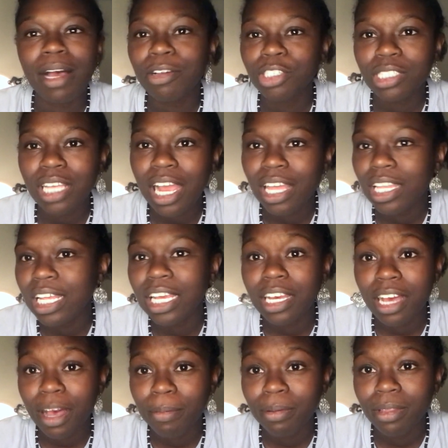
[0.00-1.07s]
I'll just highlight a
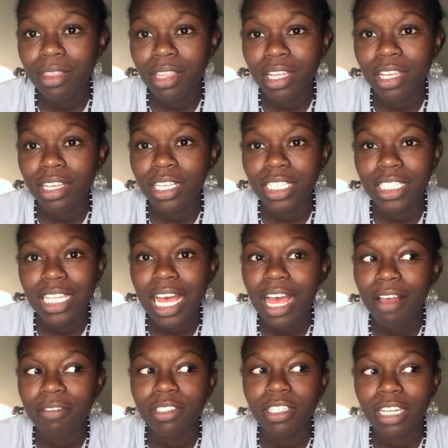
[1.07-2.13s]
couple things that
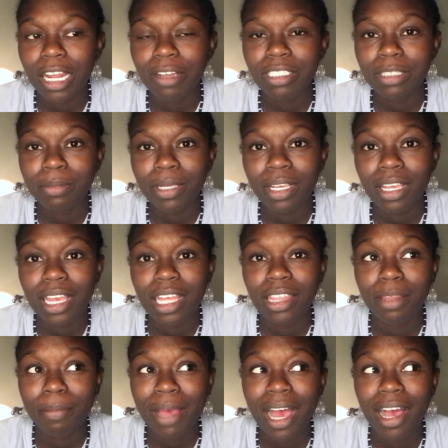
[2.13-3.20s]
have stood out to me
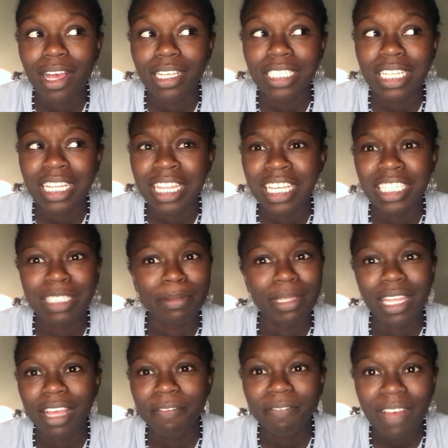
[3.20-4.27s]
in the past. I think it's been
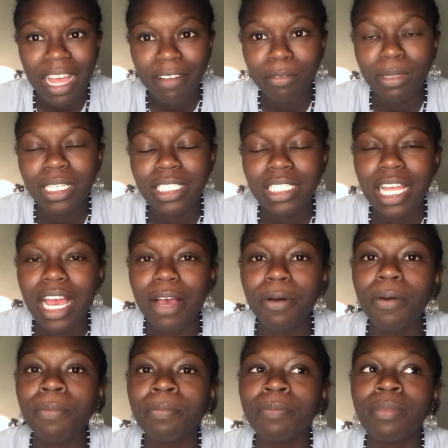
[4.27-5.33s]
like five weeks
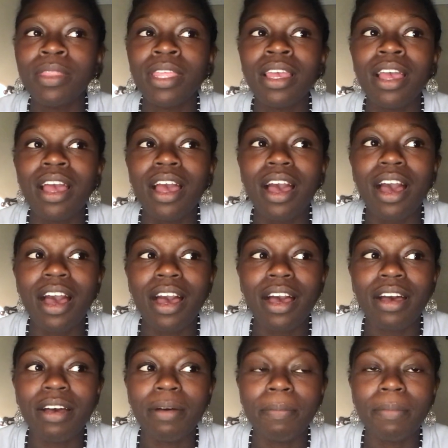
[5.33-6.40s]
now.
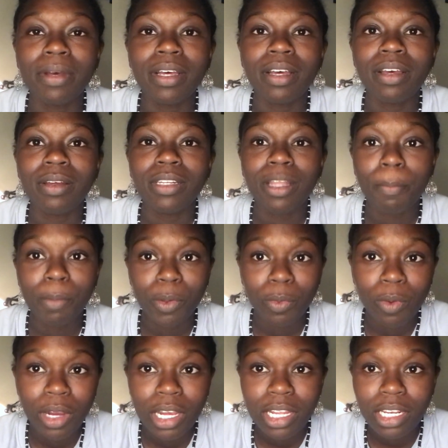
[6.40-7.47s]
Um, number
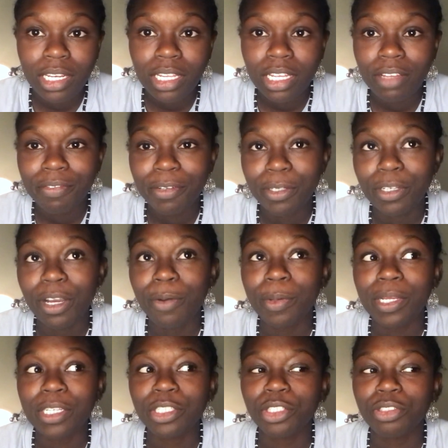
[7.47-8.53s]
one, if you're
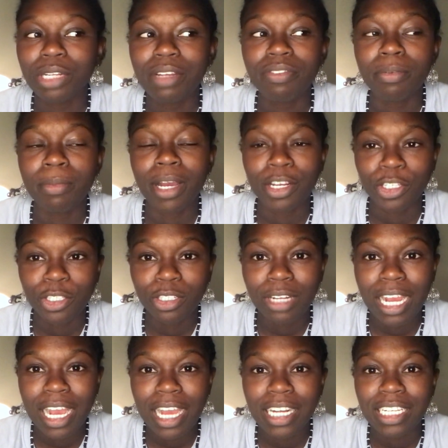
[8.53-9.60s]
going straight from
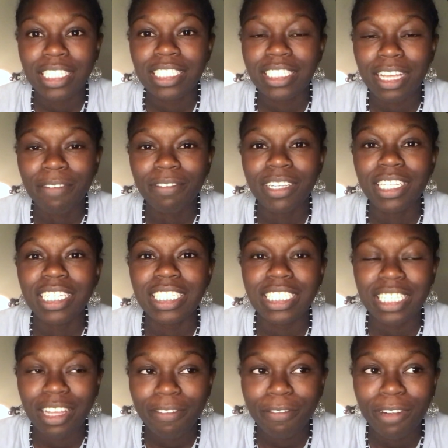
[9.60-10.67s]
undergrad, it's definitely
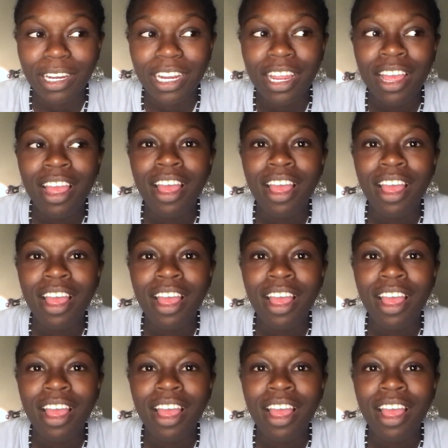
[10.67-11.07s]
different